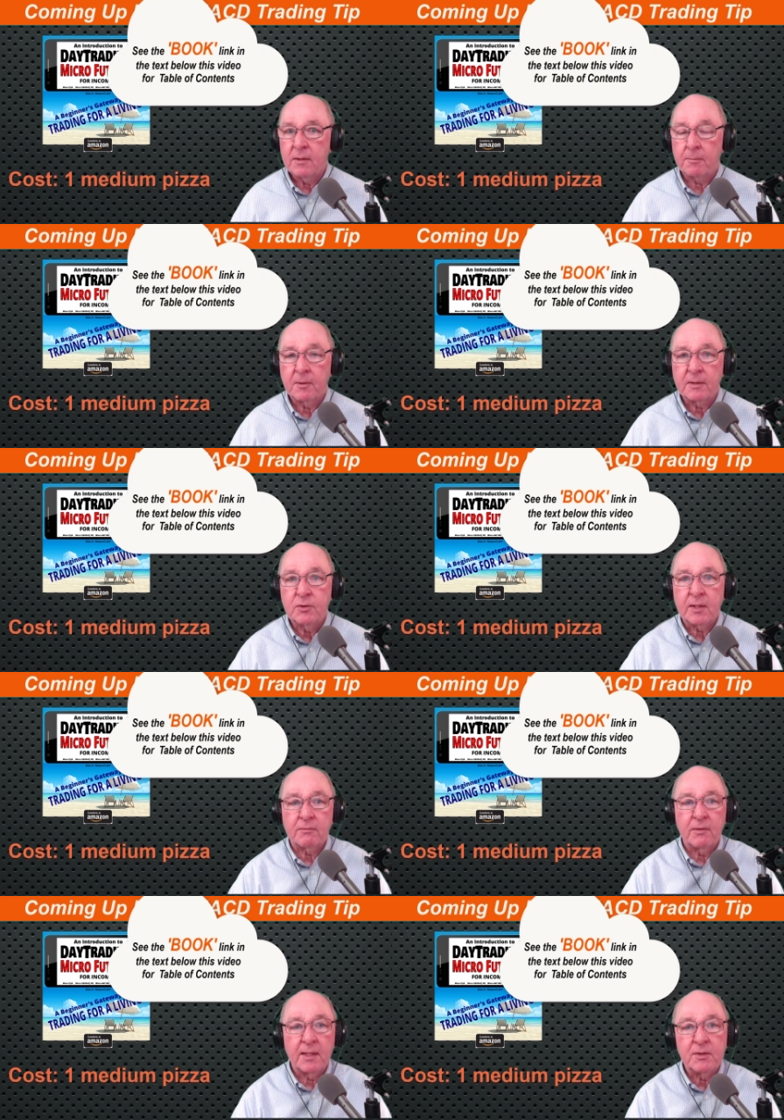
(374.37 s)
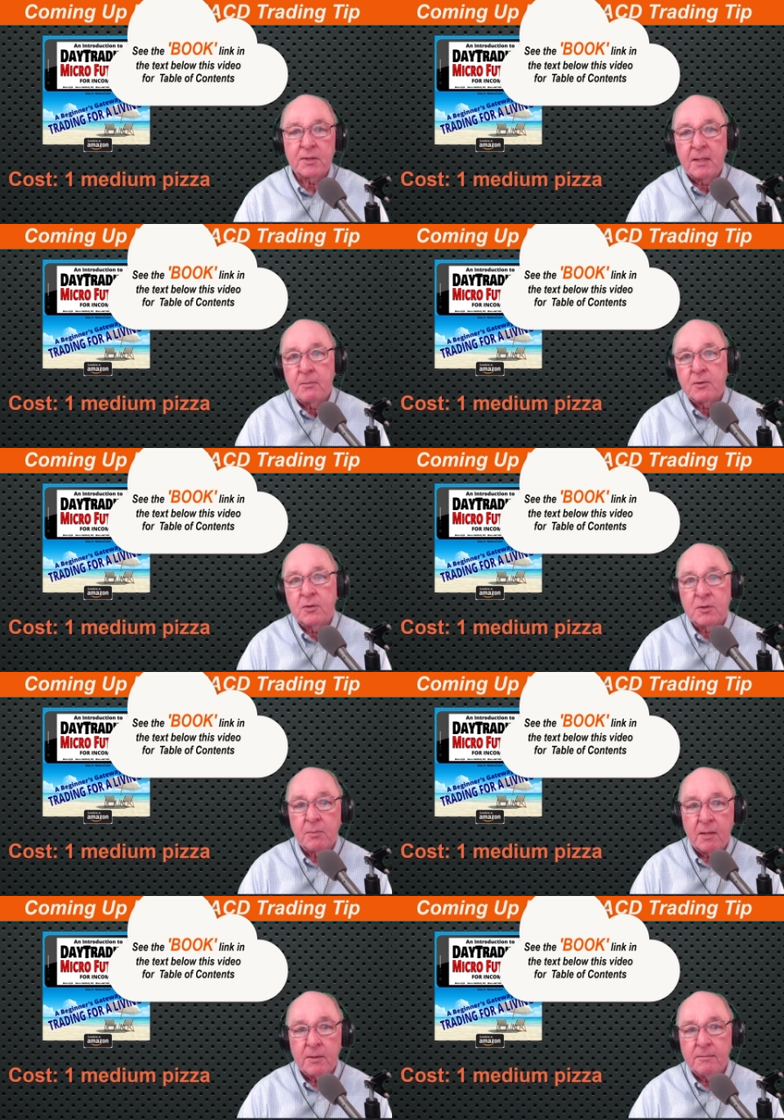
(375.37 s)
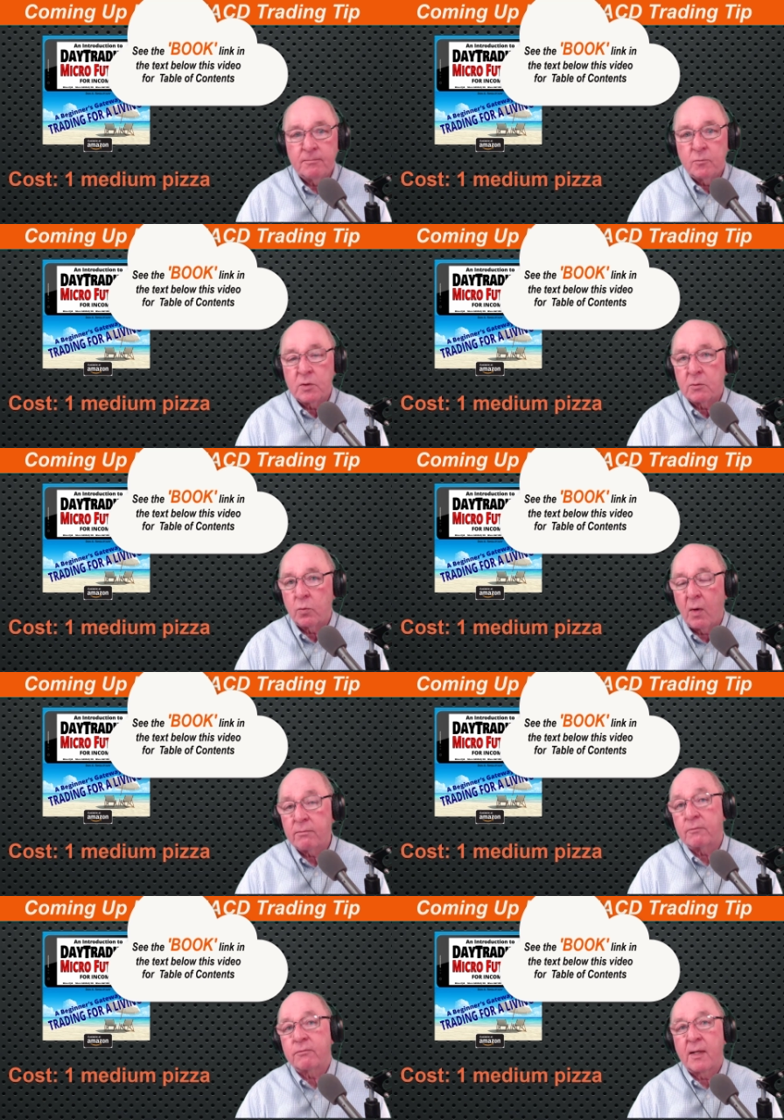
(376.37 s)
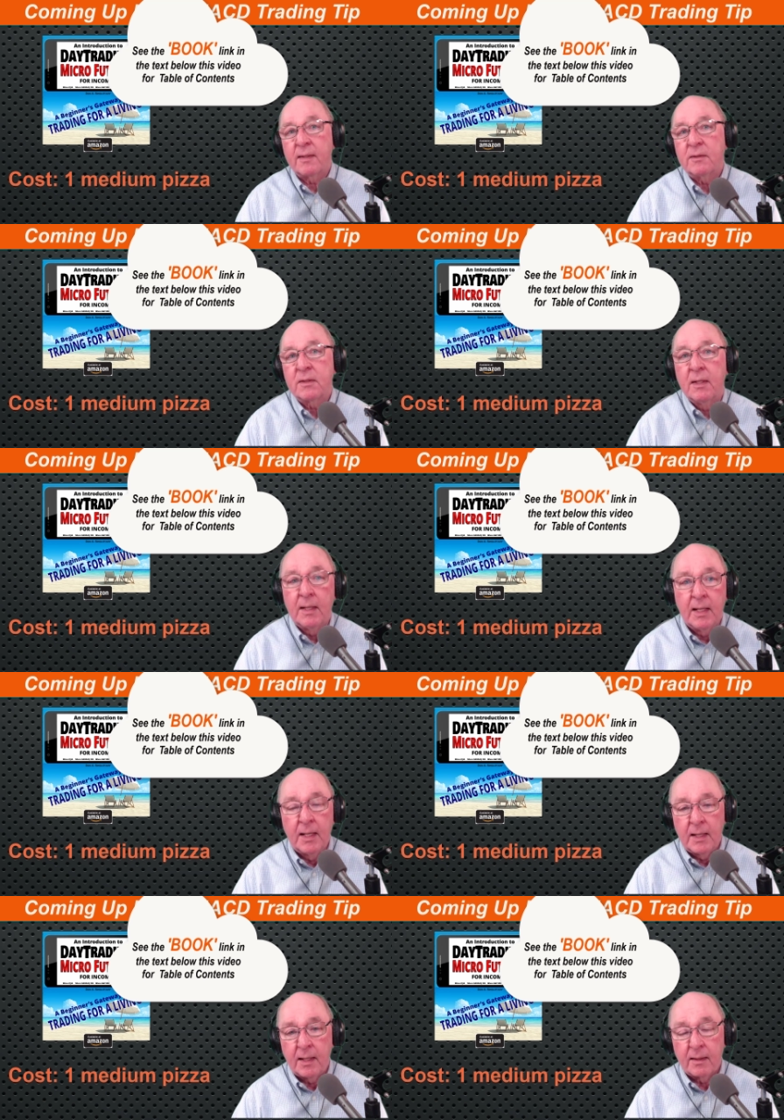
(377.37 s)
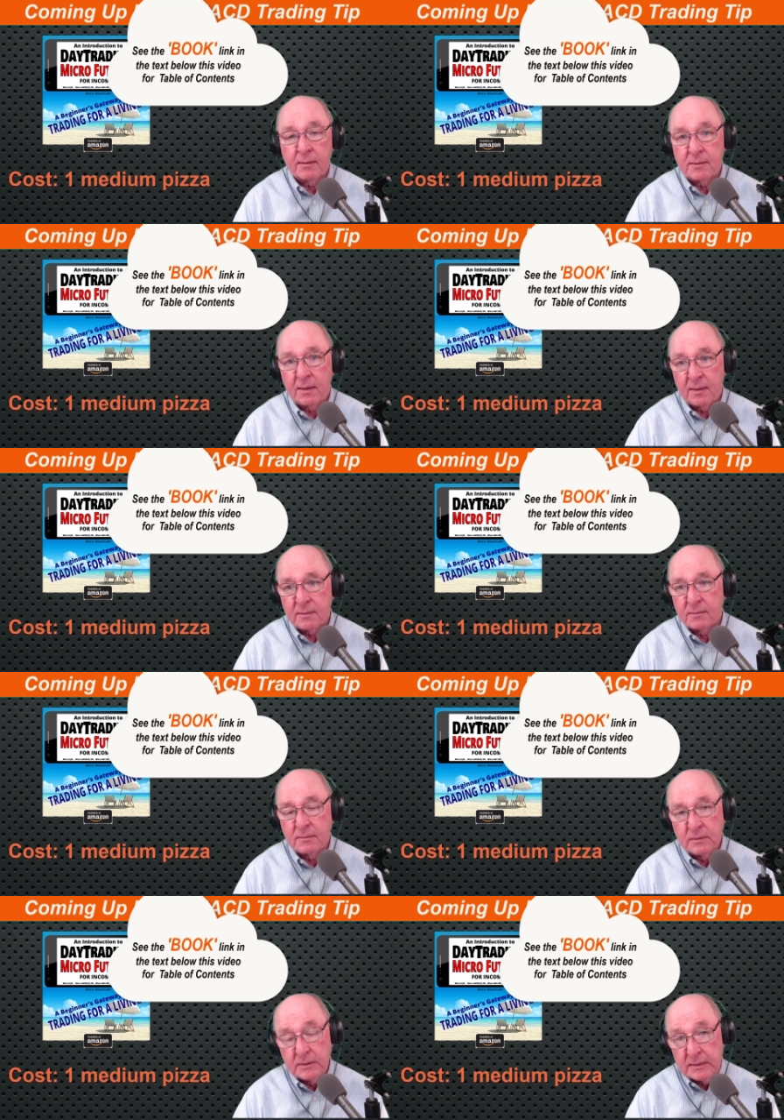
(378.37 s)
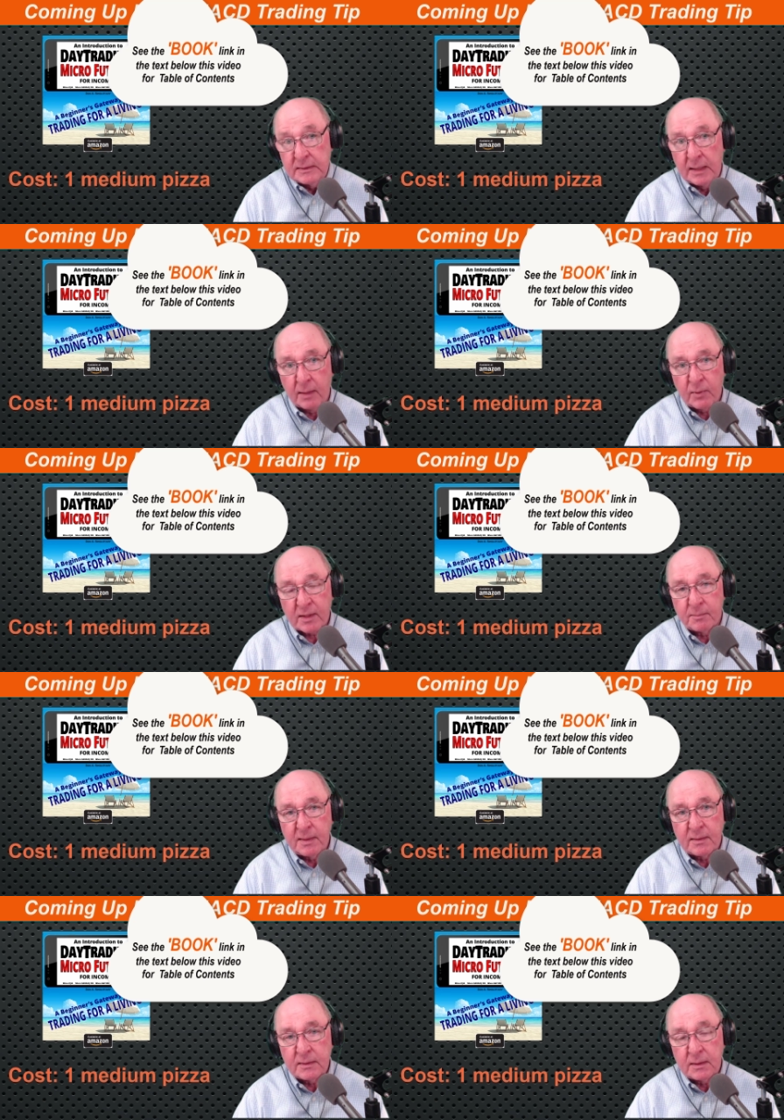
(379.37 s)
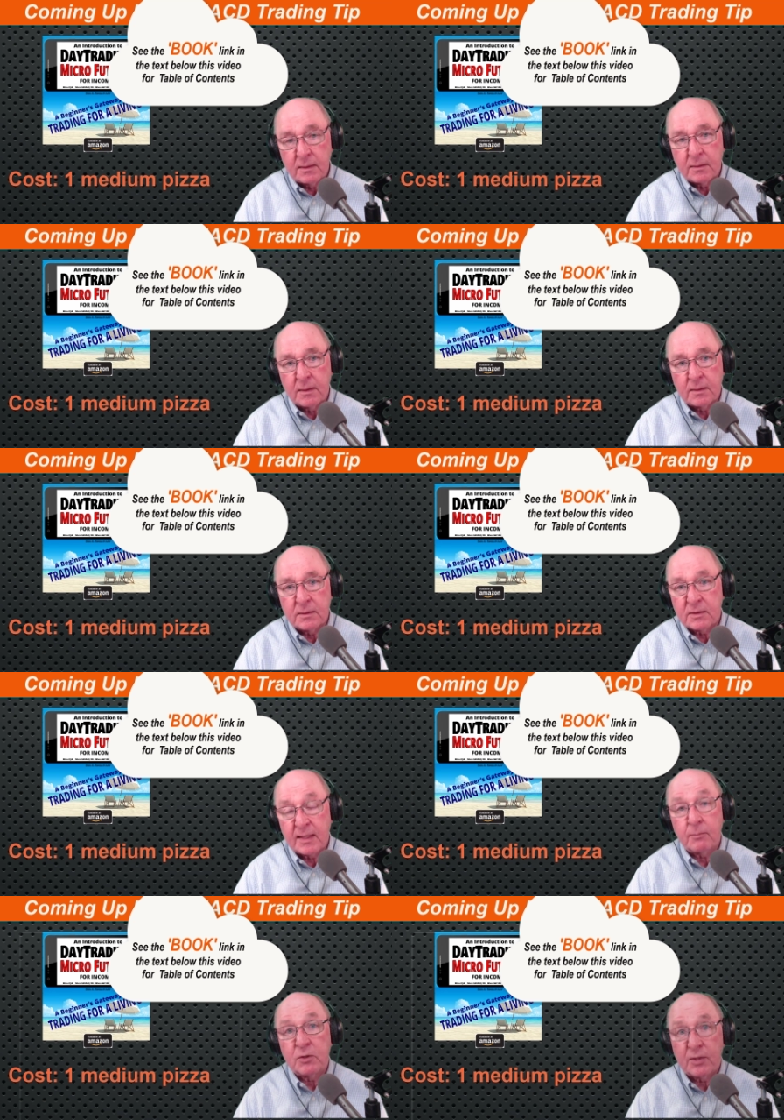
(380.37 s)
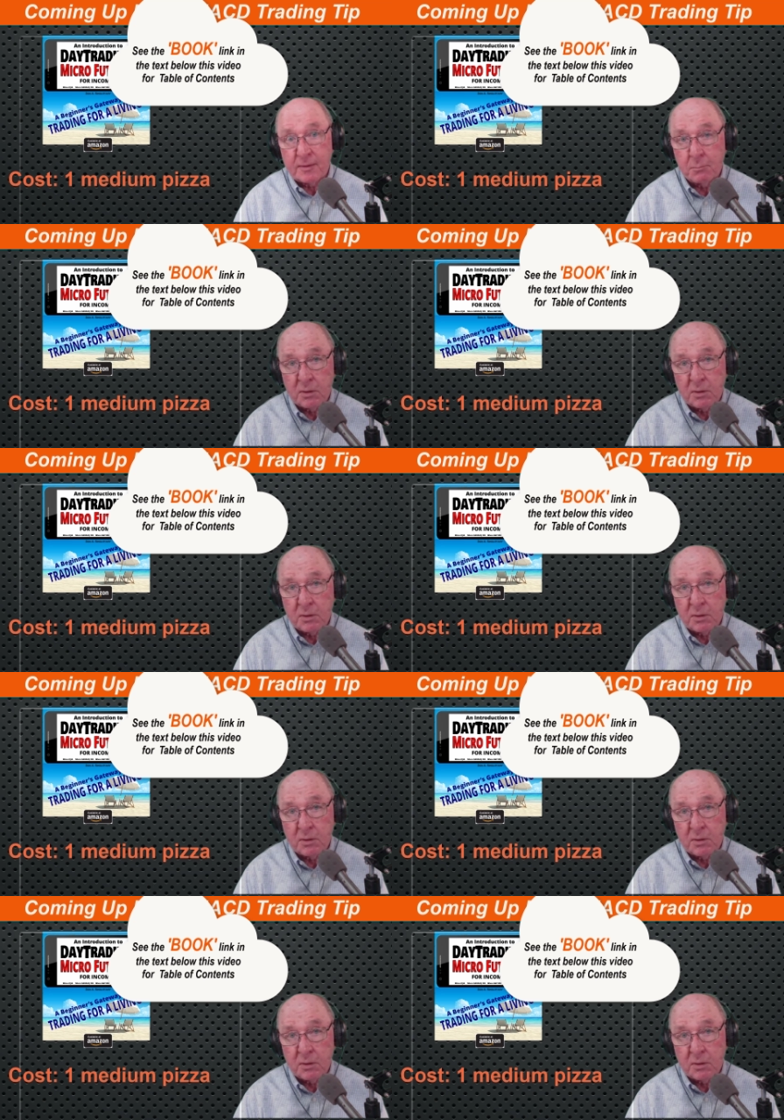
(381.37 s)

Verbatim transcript: a couple of Chick-fil-A sandwiches maybe, with waffle fries, and I recommend it, the sandwich and the